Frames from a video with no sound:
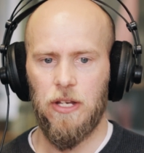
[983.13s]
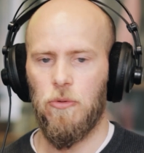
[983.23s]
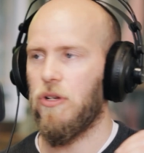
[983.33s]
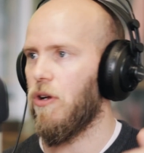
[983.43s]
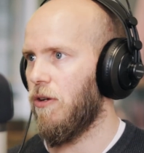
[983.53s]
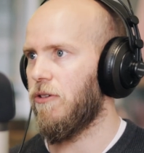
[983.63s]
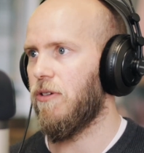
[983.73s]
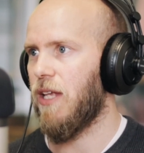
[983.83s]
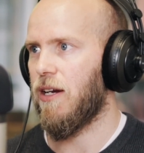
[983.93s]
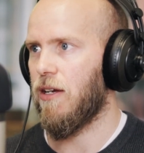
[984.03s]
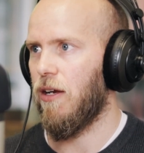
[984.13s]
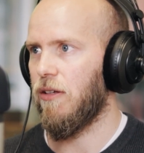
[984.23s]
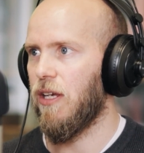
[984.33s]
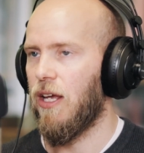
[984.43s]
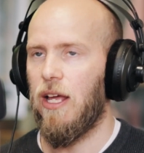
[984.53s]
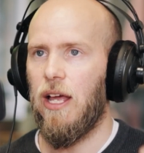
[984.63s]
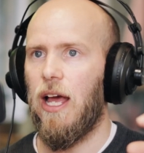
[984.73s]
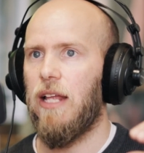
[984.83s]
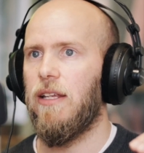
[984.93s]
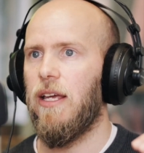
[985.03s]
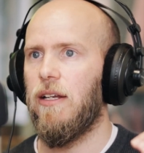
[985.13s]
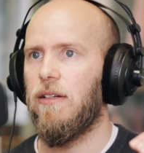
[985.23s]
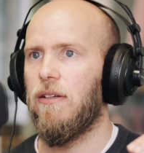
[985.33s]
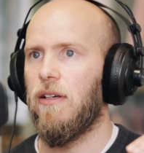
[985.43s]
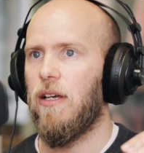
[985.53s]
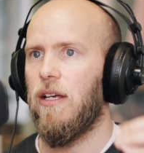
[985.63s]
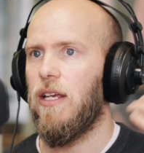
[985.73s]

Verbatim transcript: would go through that account. And then,